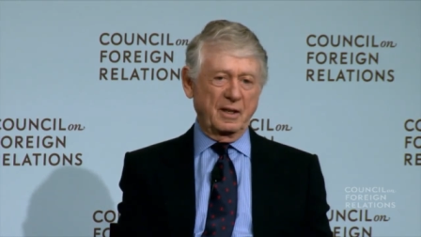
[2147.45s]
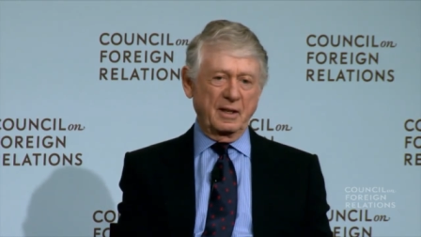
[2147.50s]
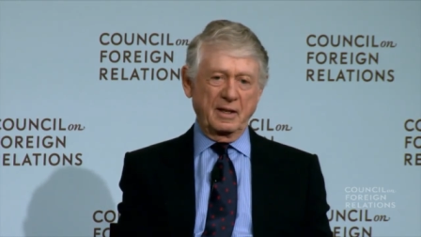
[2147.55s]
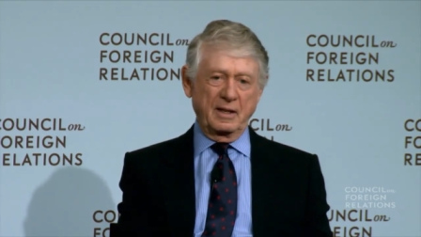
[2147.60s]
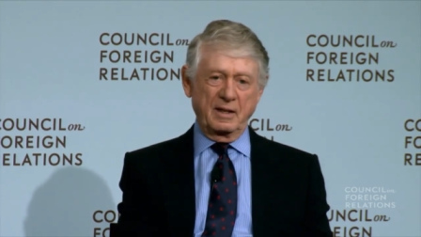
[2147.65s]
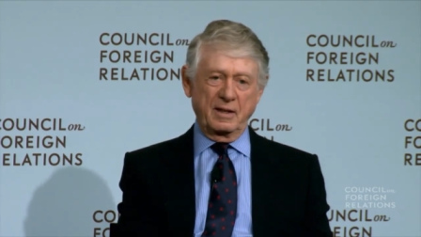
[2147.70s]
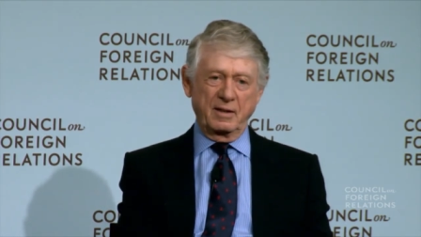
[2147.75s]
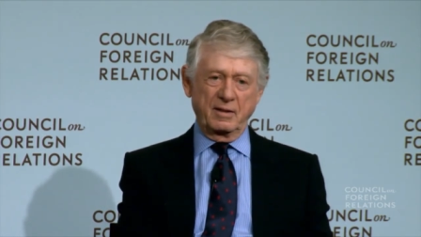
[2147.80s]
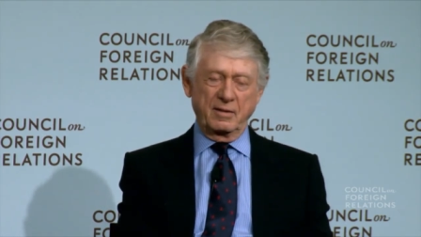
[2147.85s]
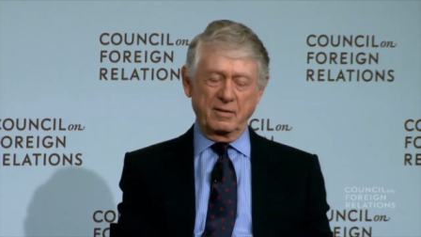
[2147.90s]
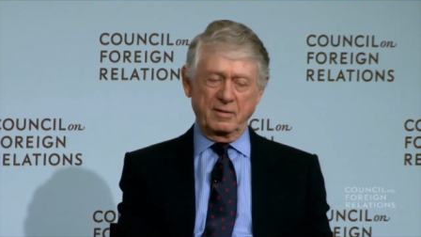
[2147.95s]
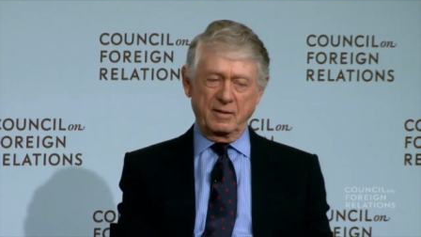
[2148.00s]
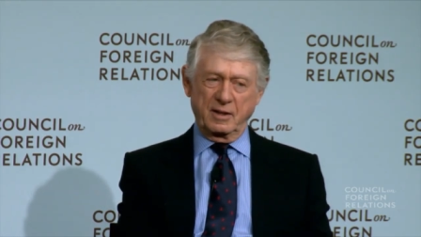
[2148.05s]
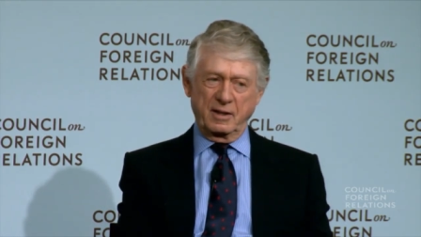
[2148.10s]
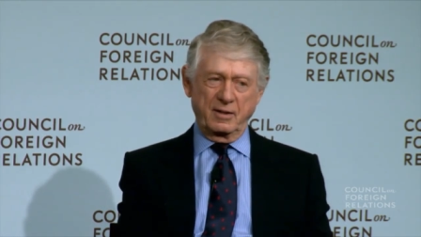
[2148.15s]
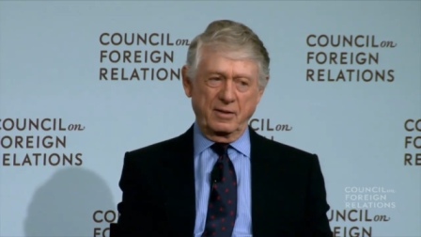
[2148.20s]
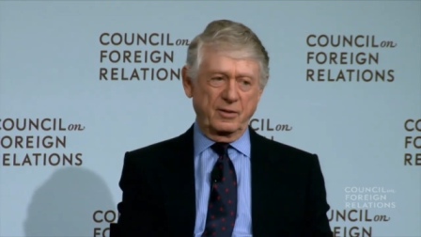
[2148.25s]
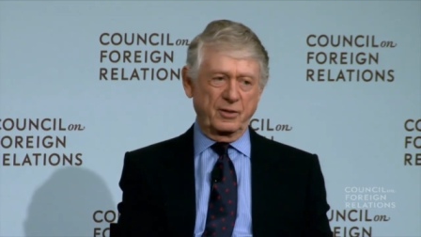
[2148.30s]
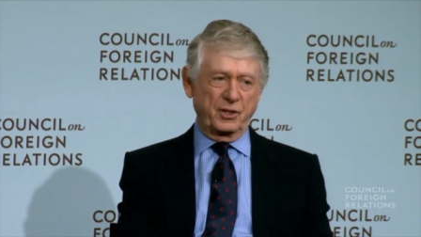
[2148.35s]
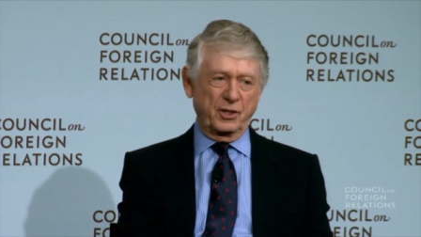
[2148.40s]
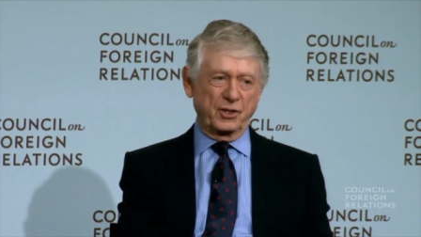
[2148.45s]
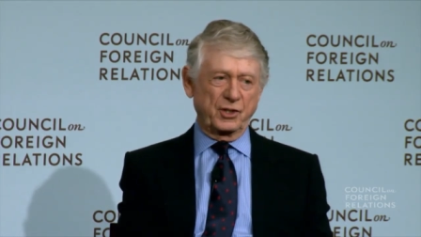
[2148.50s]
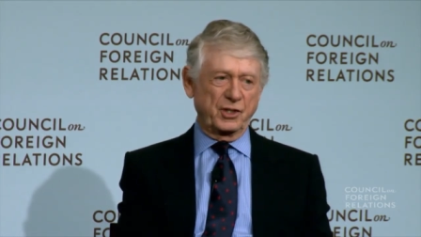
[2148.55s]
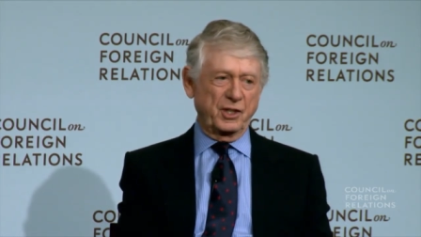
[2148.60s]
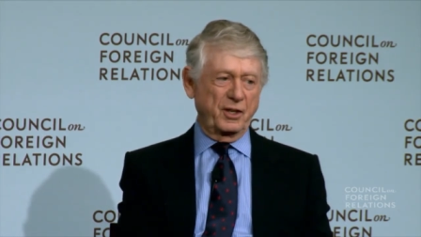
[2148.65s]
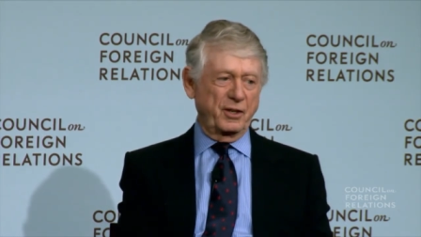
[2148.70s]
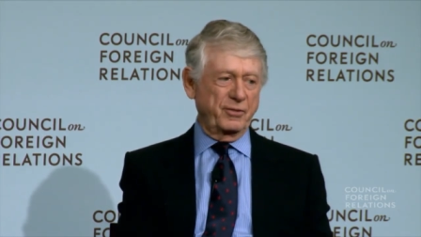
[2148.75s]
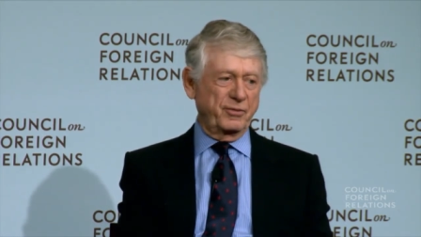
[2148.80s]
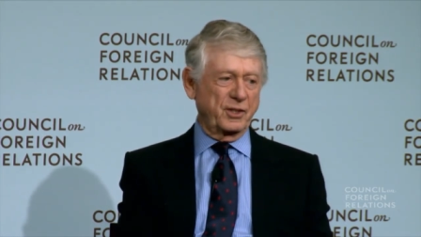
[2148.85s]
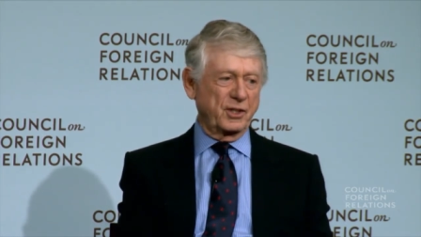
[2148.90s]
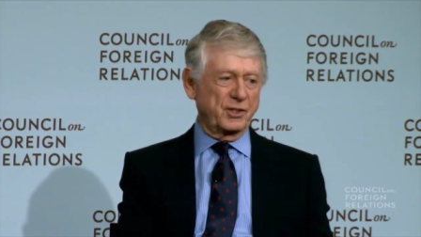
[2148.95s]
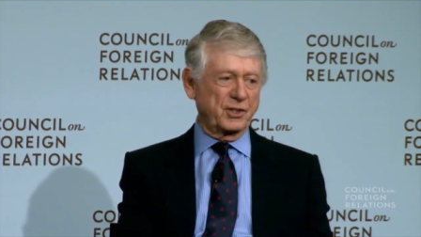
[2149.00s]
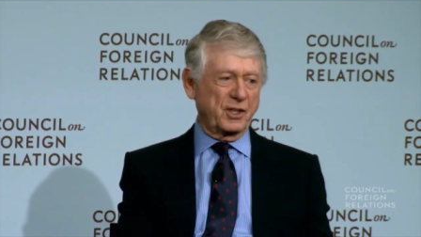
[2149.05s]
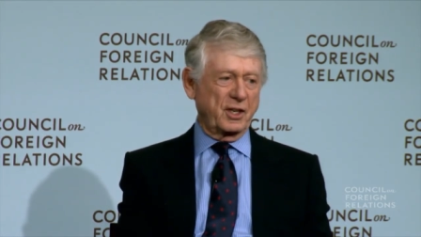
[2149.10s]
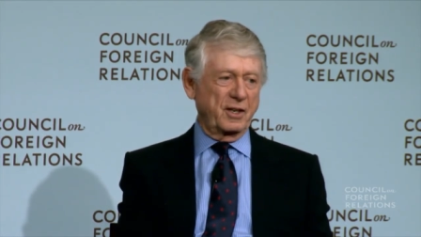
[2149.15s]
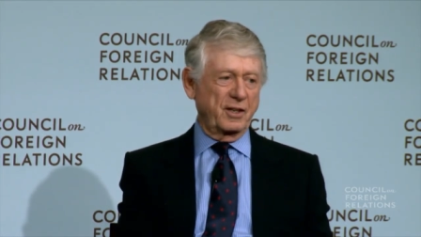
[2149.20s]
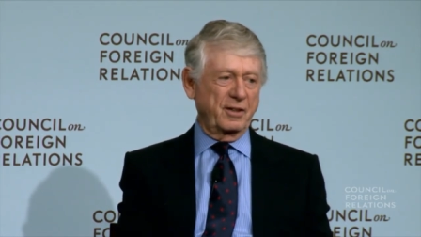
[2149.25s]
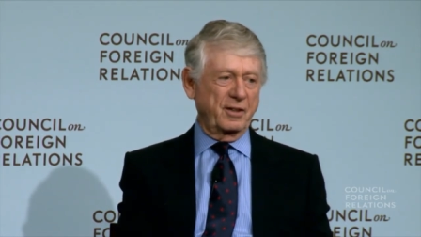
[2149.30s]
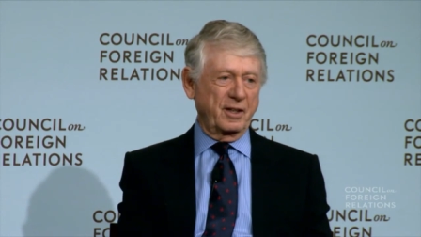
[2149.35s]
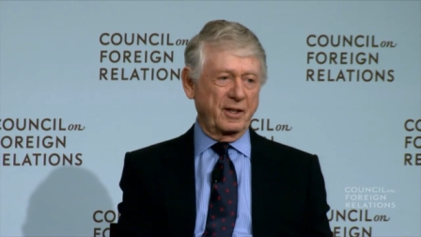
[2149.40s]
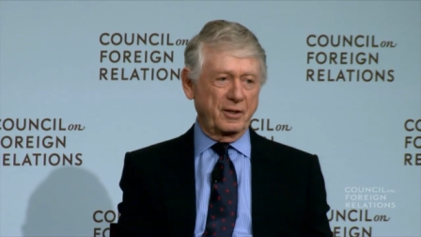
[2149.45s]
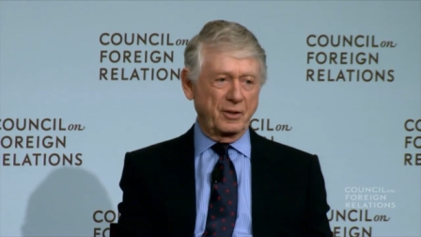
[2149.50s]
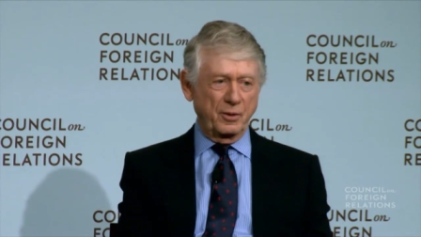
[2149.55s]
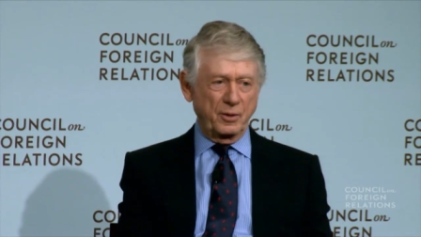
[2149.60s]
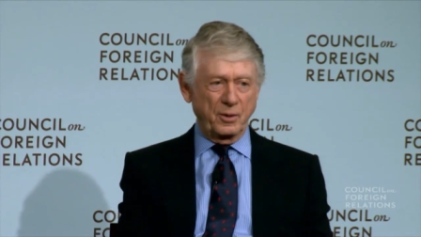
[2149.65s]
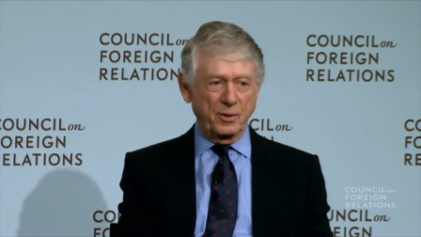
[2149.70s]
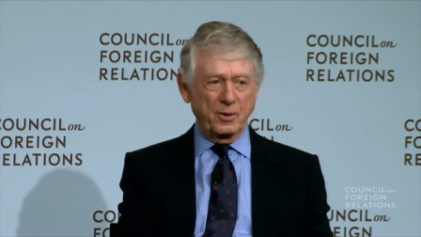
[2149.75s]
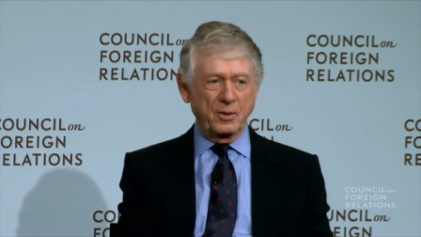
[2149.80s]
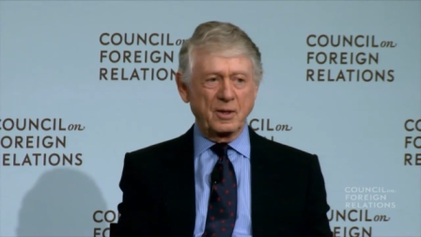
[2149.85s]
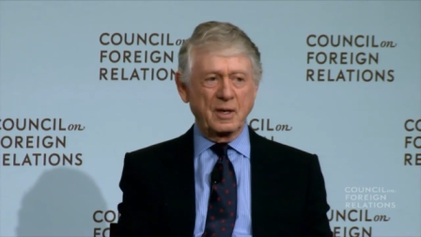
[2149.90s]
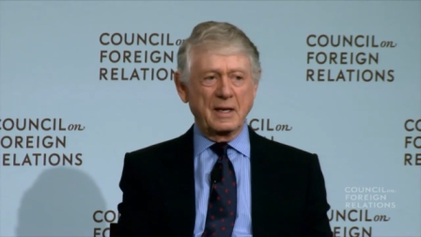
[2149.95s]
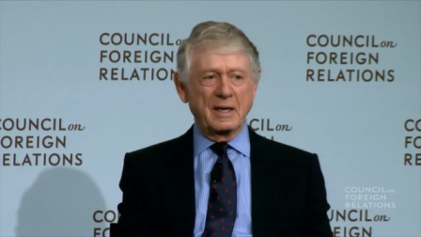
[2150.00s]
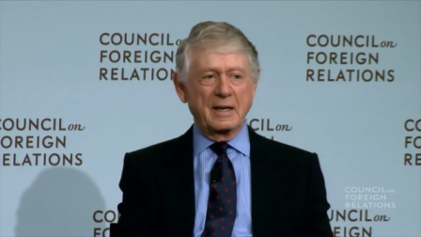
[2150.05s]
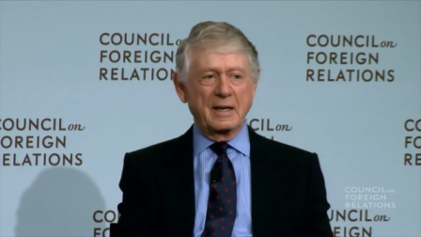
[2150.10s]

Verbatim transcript: and and just see if there's anything new.